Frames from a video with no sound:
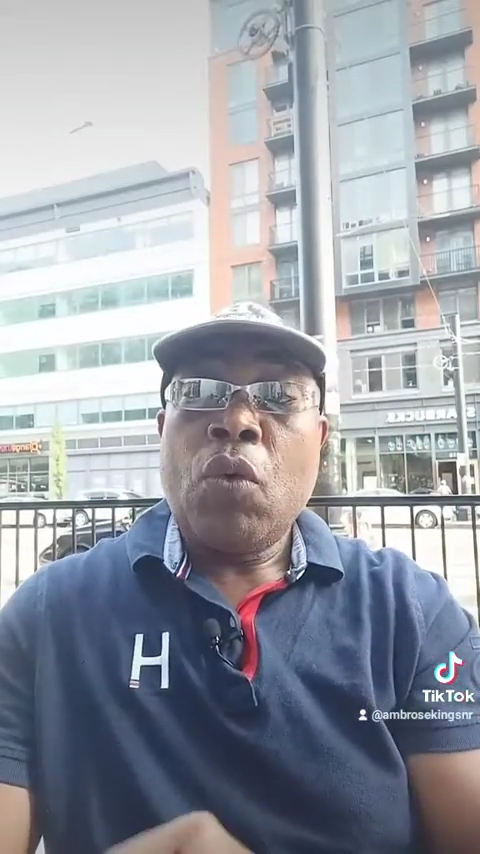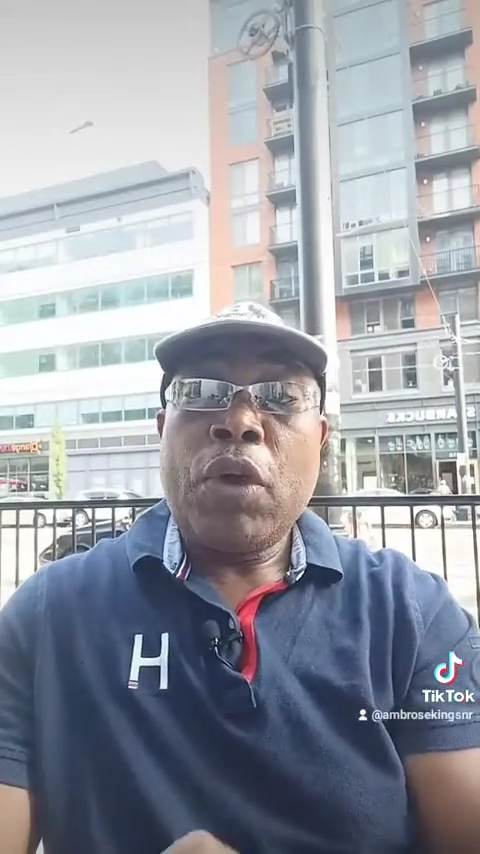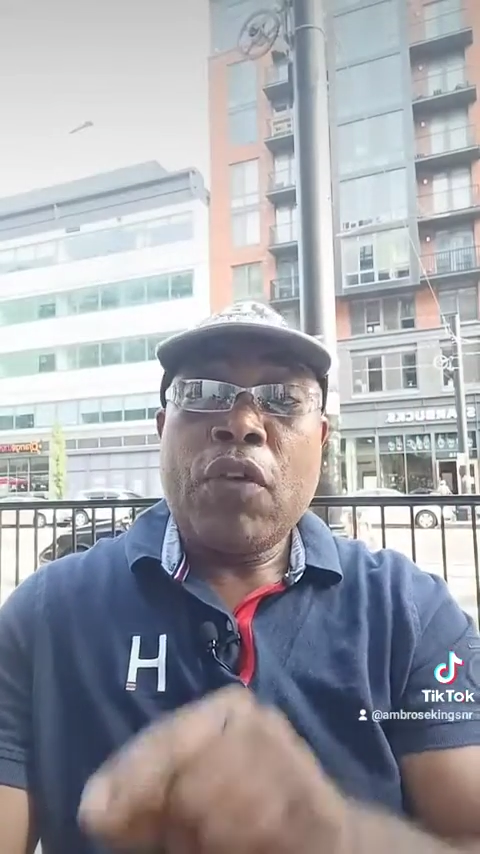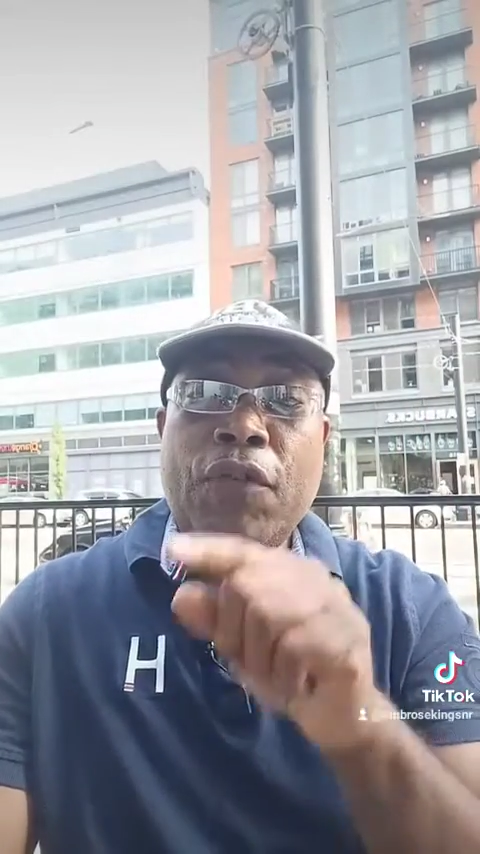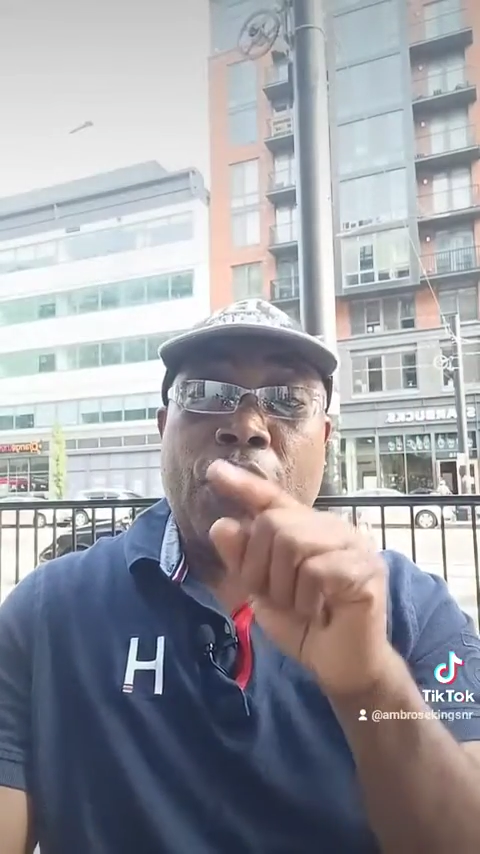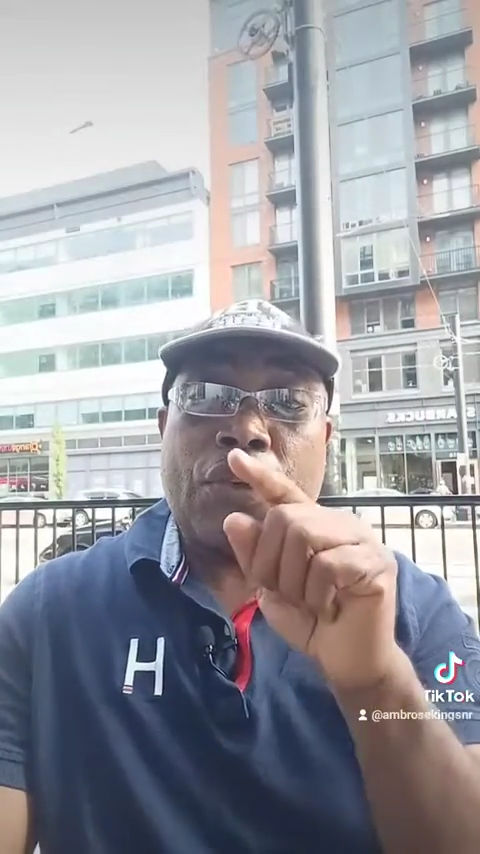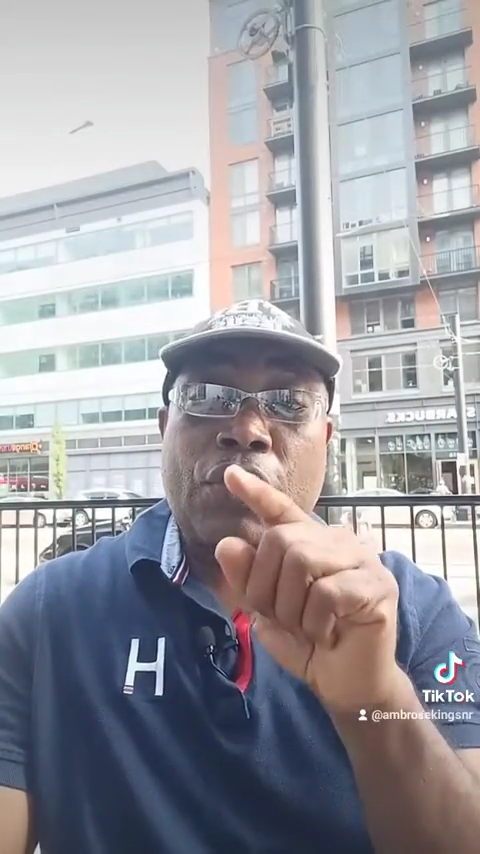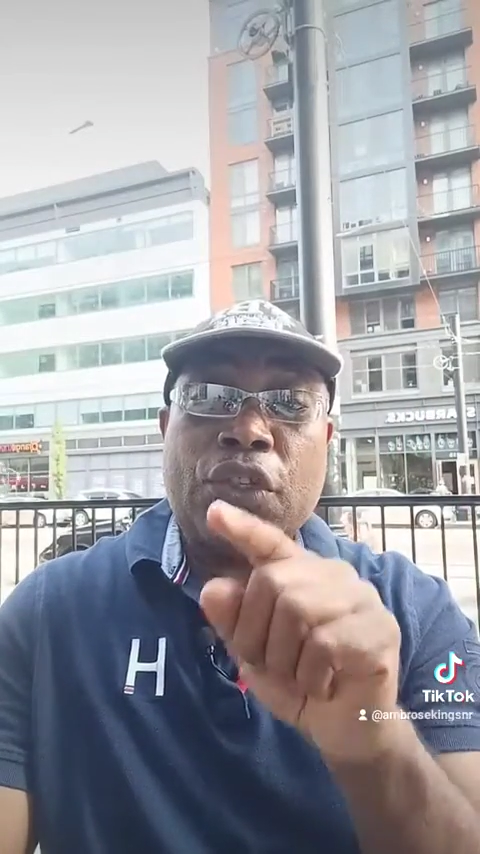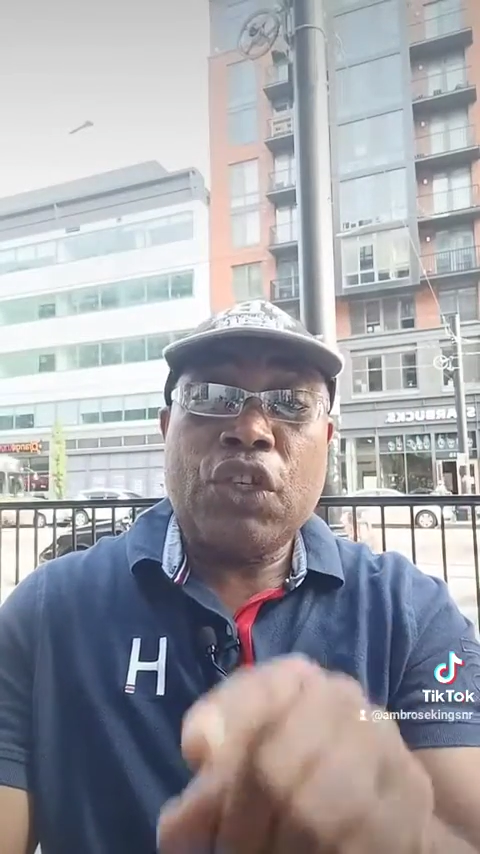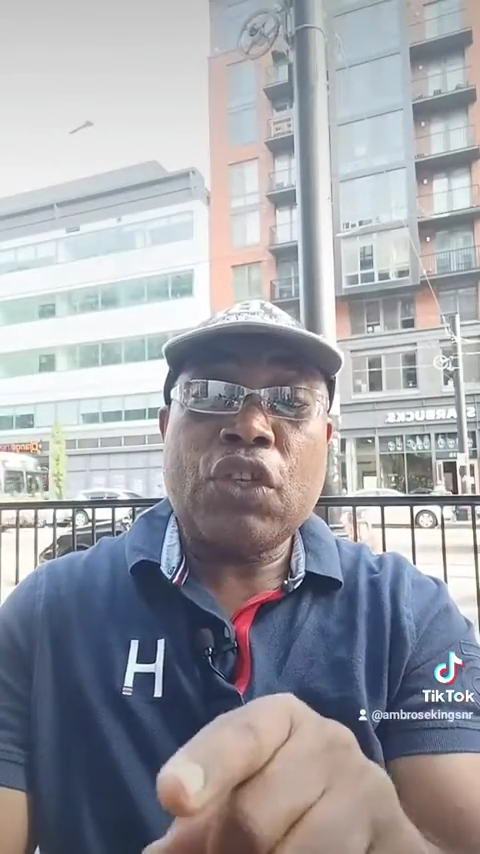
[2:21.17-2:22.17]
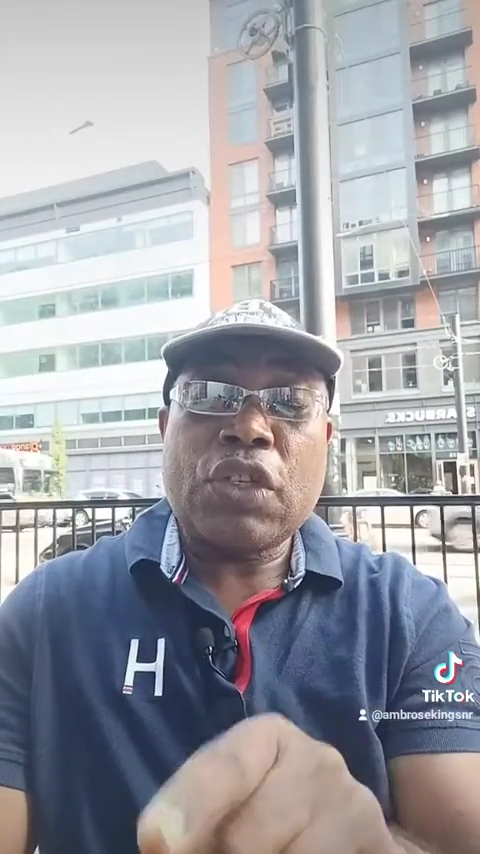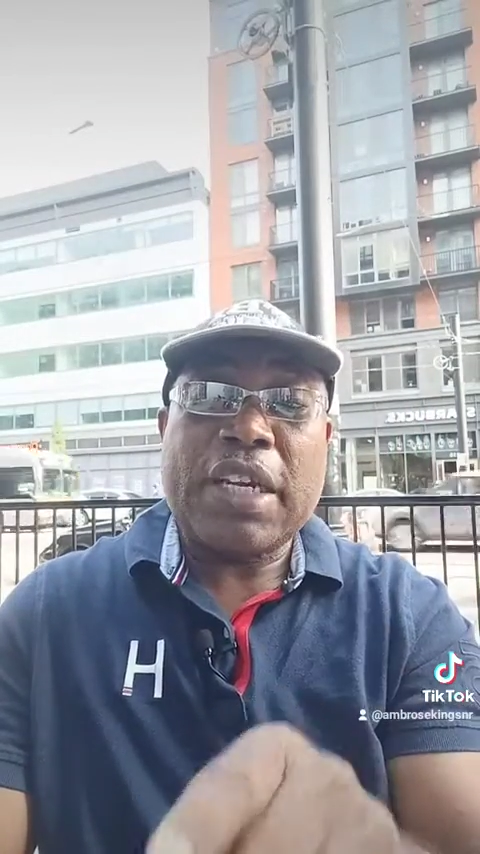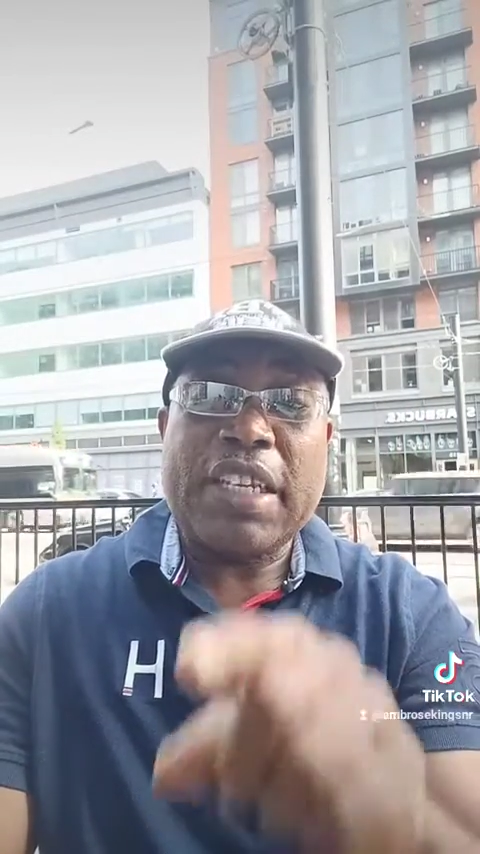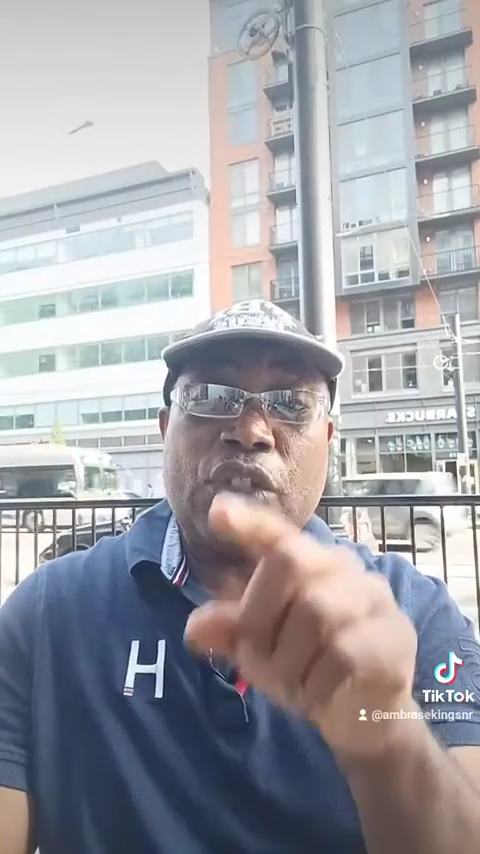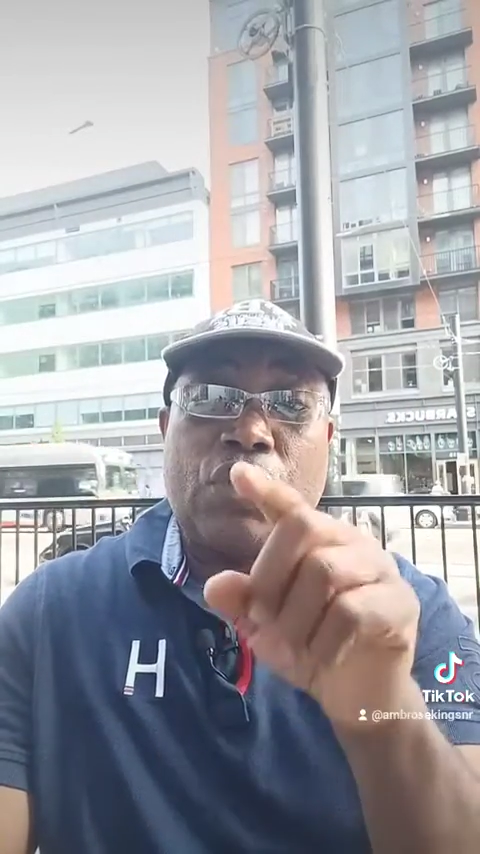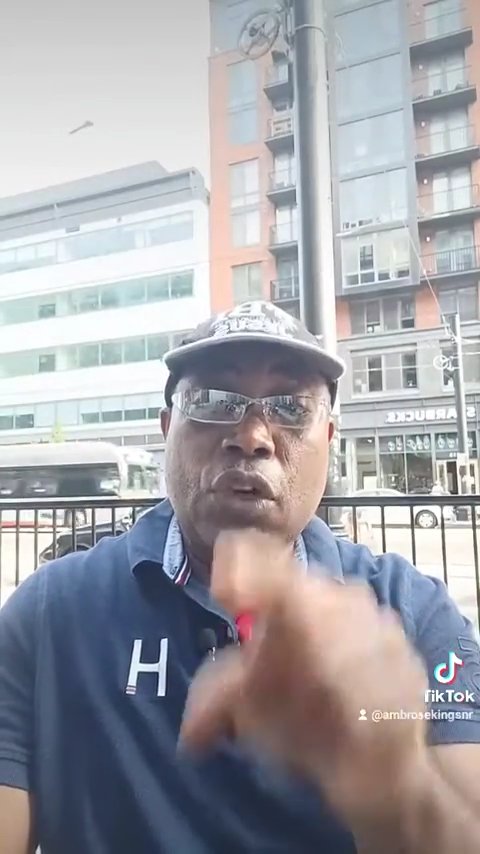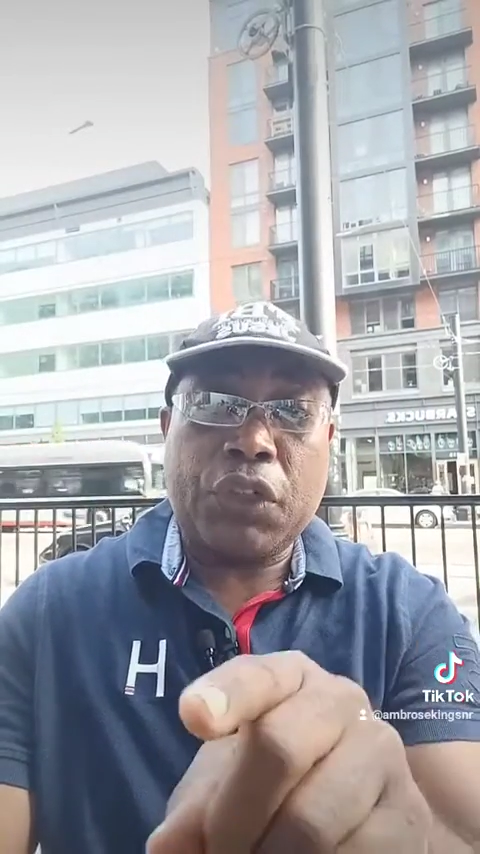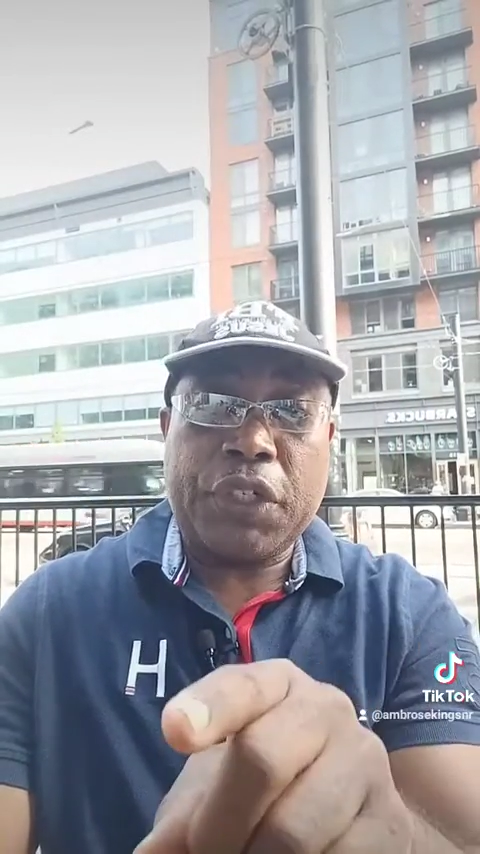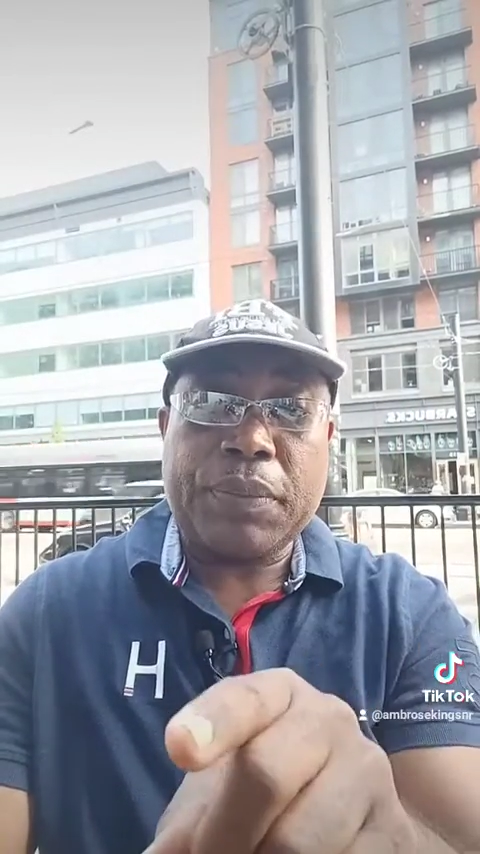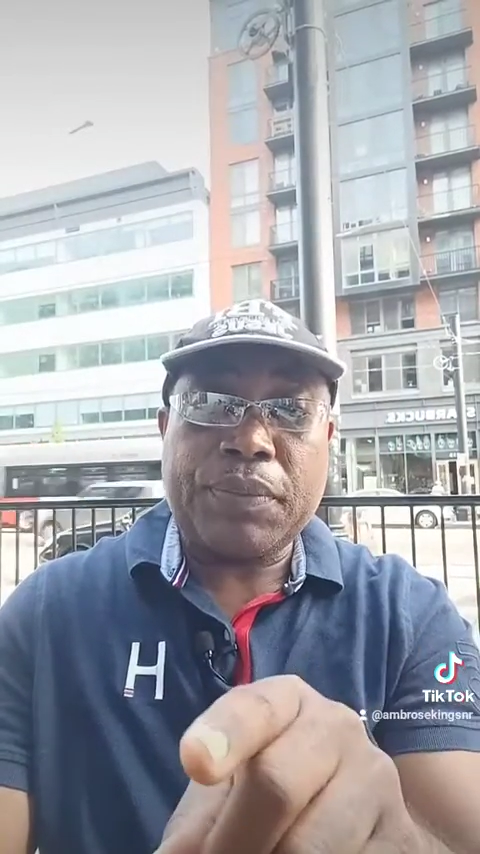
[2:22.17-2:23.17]
When you focus on Jesus and his
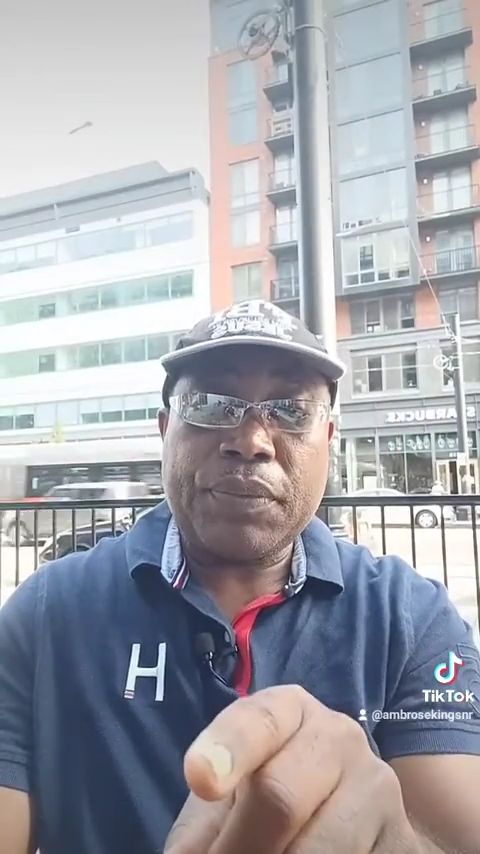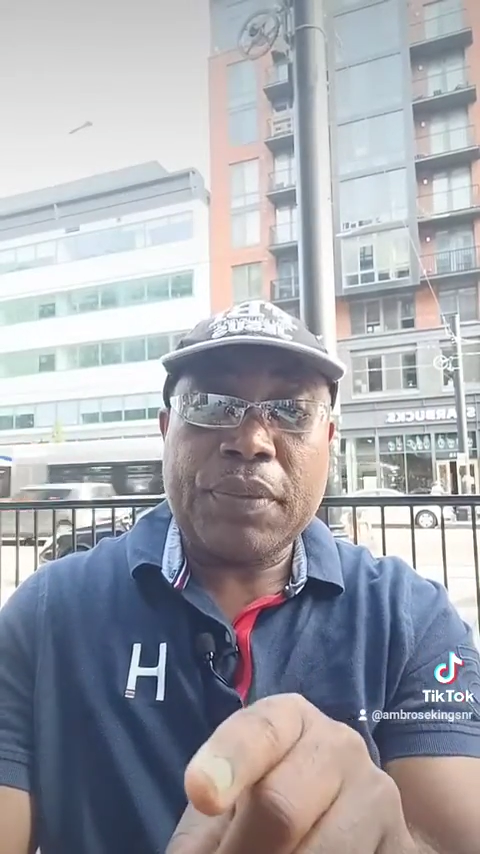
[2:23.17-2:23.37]
doctrine,